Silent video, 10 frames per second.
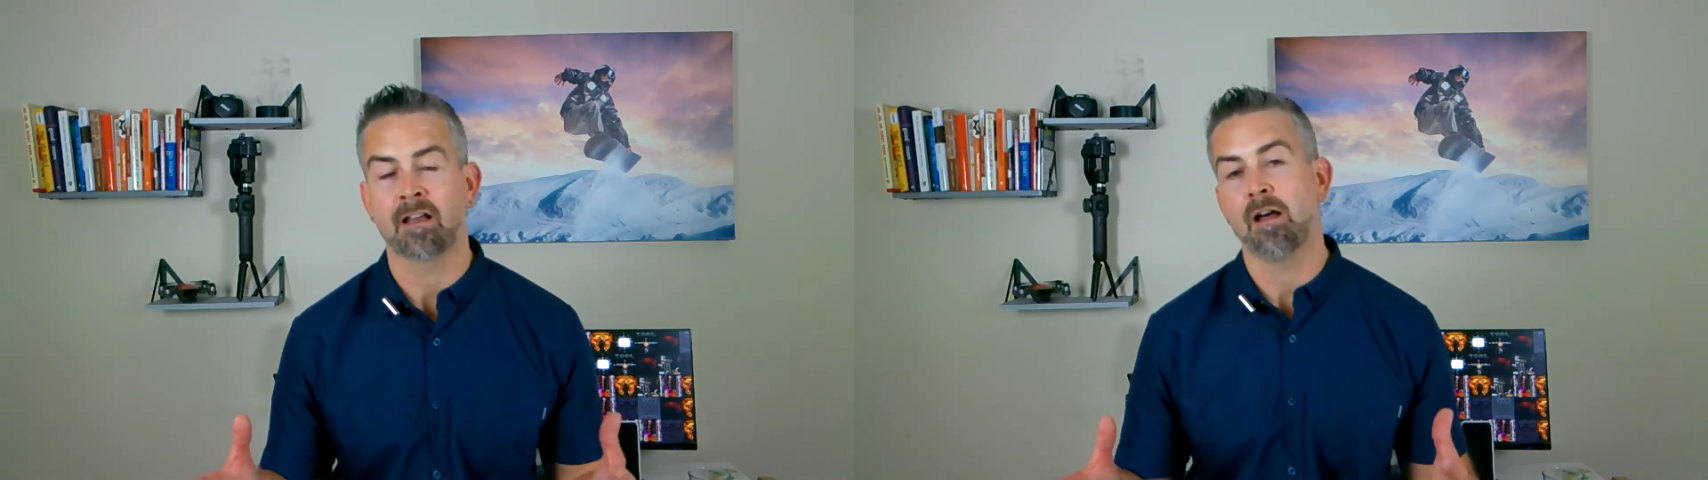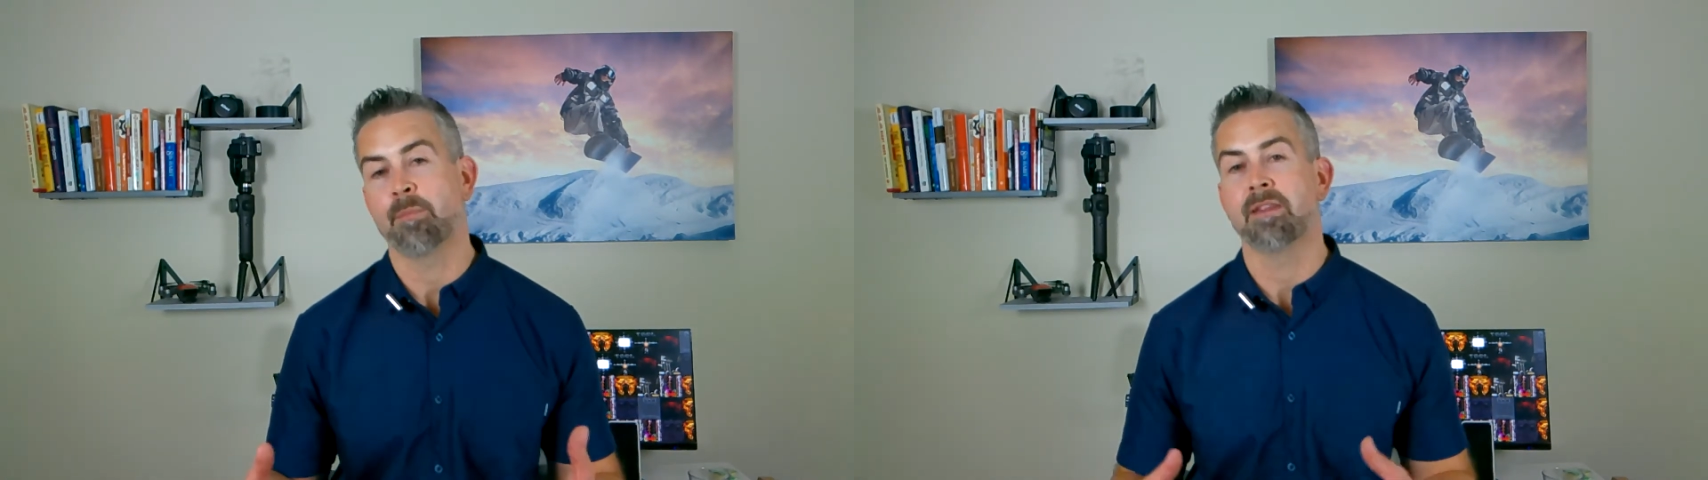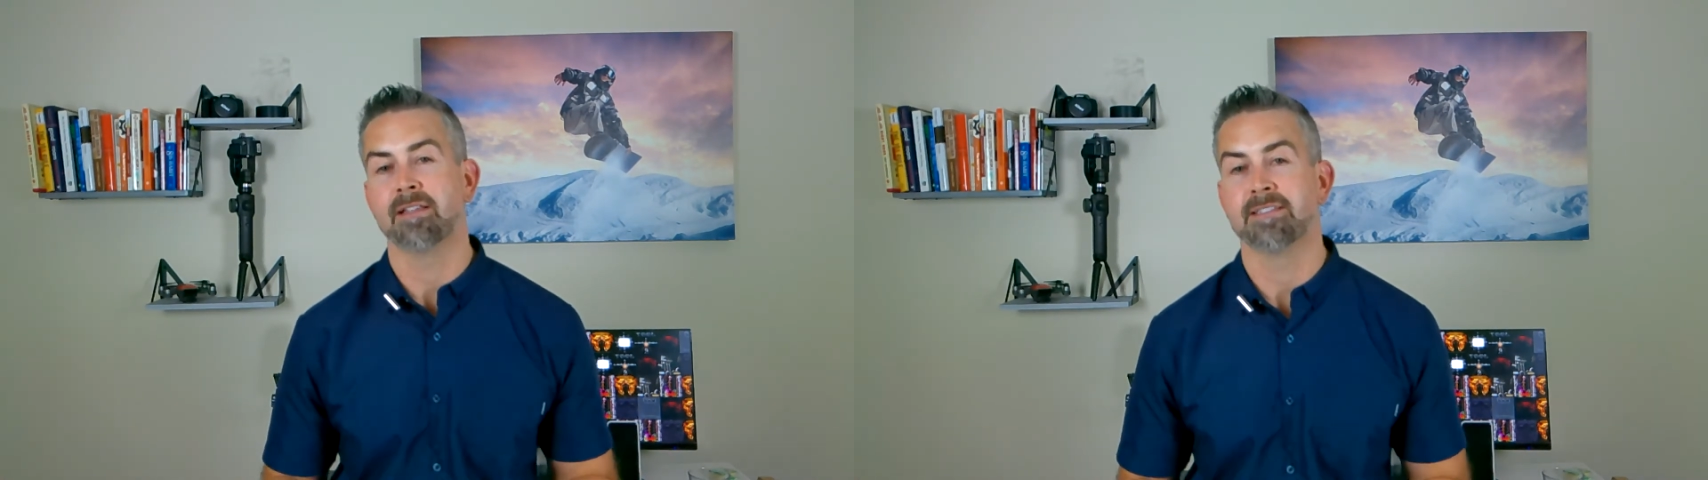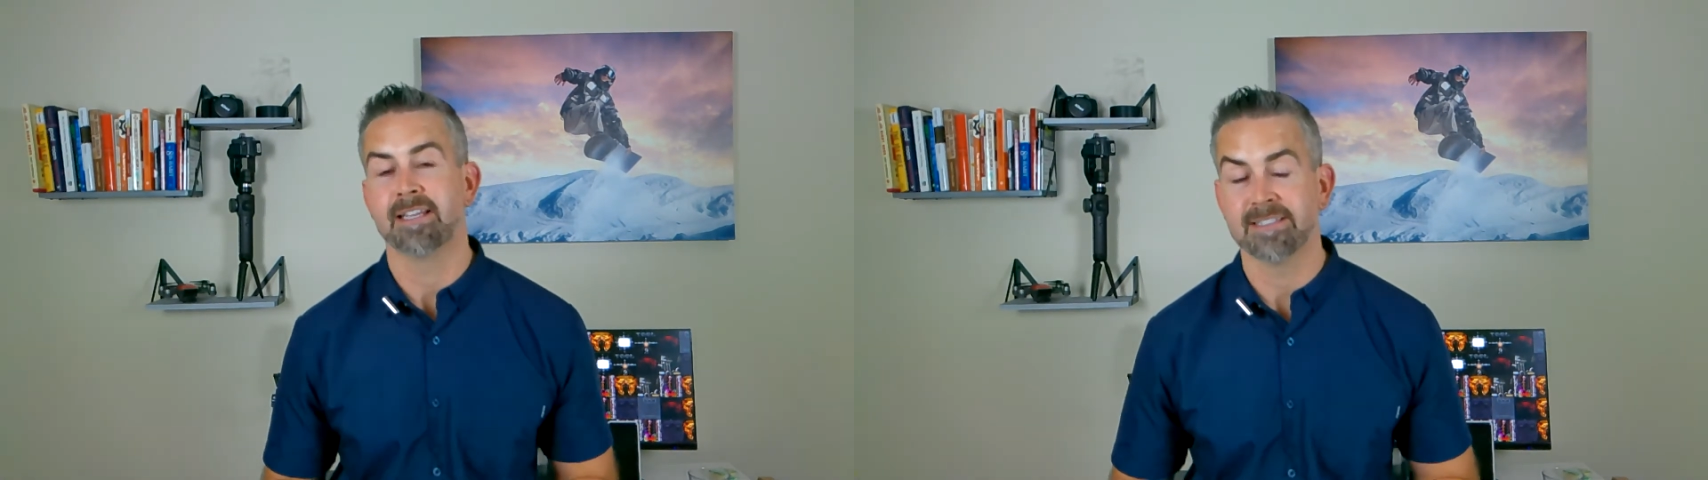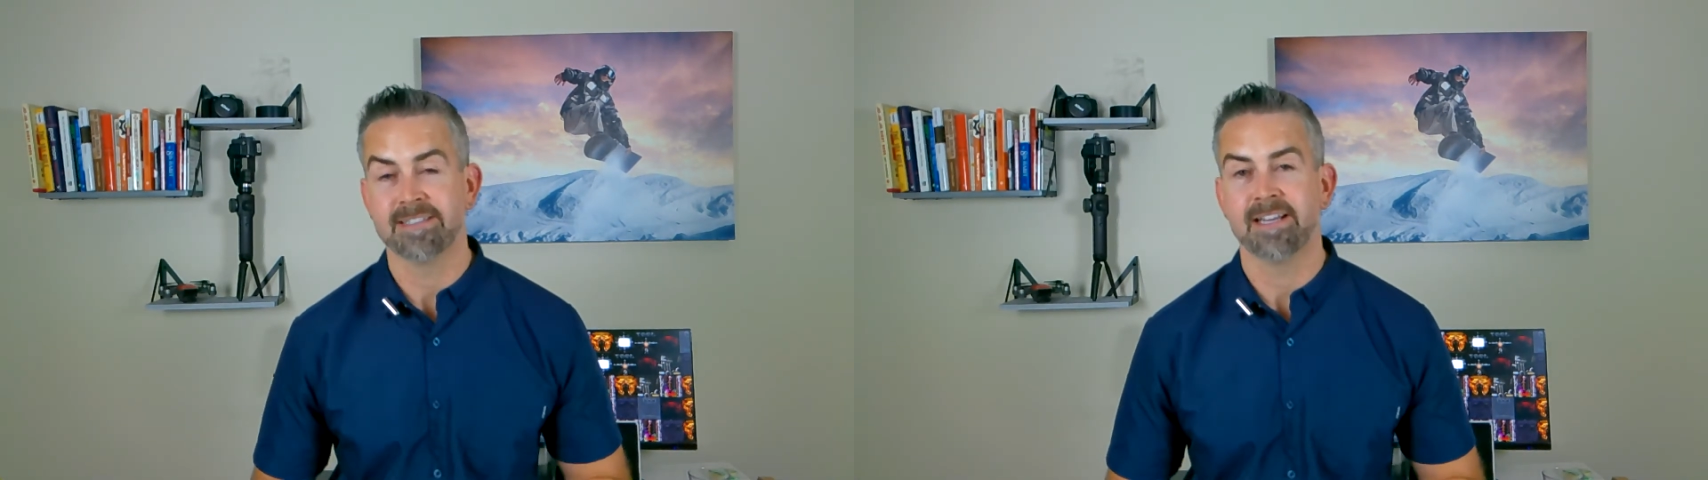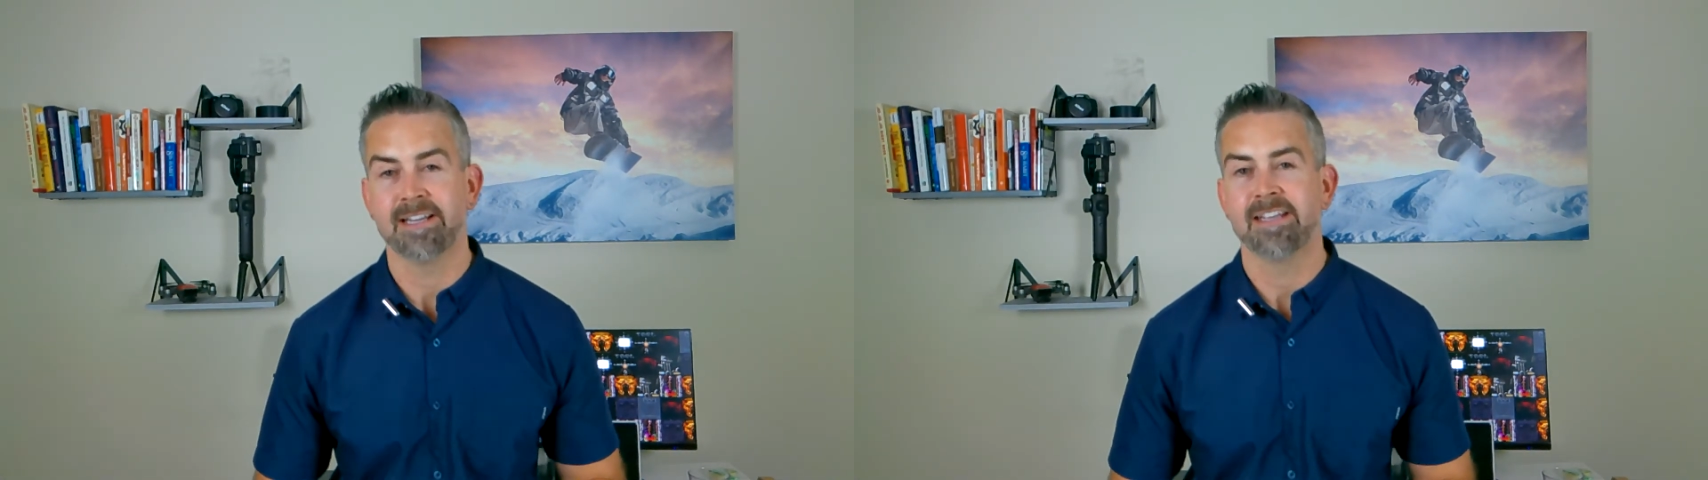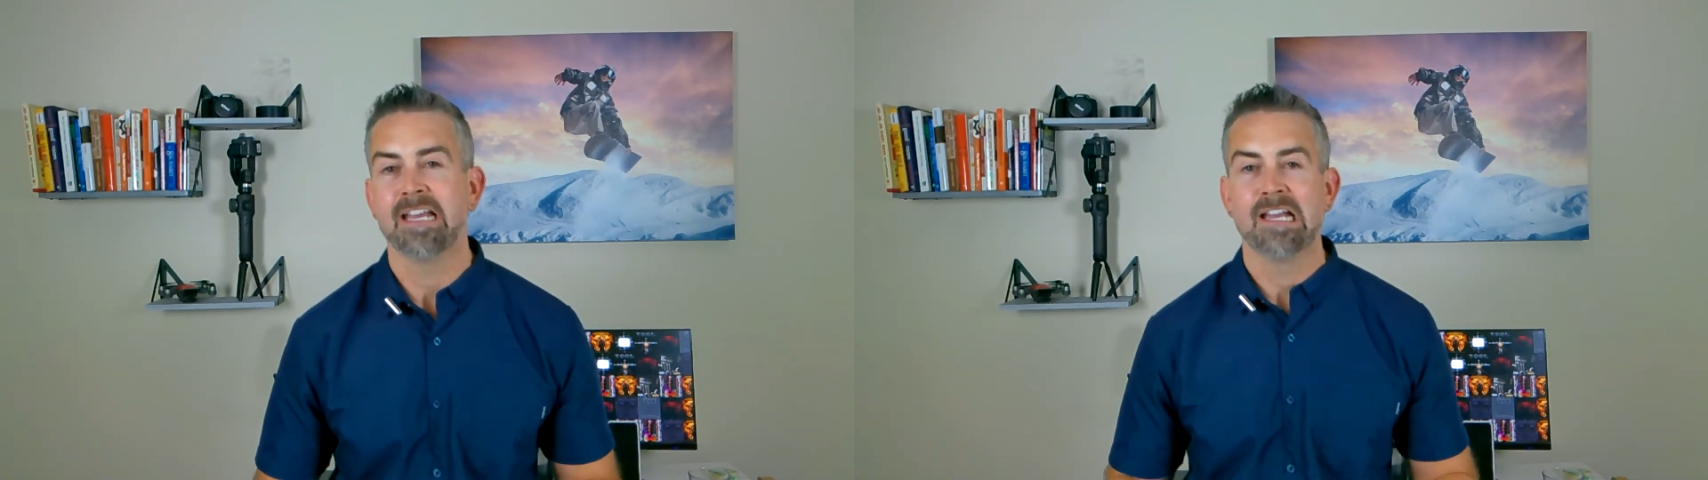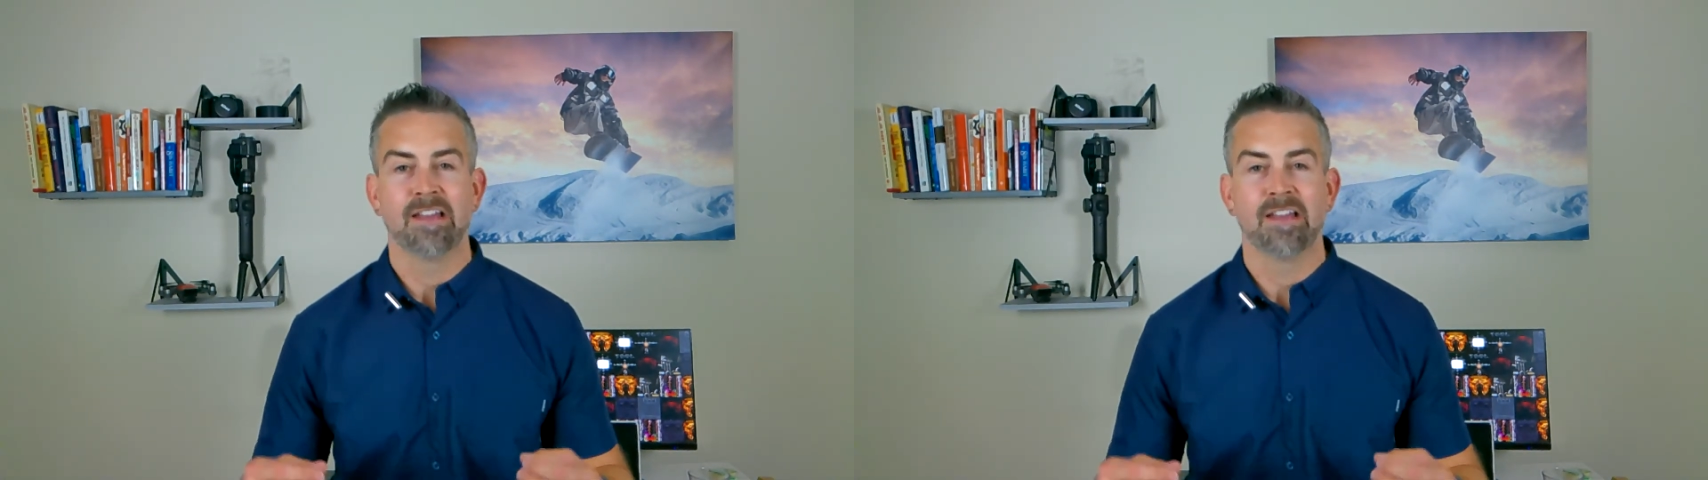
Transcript: copy that says that.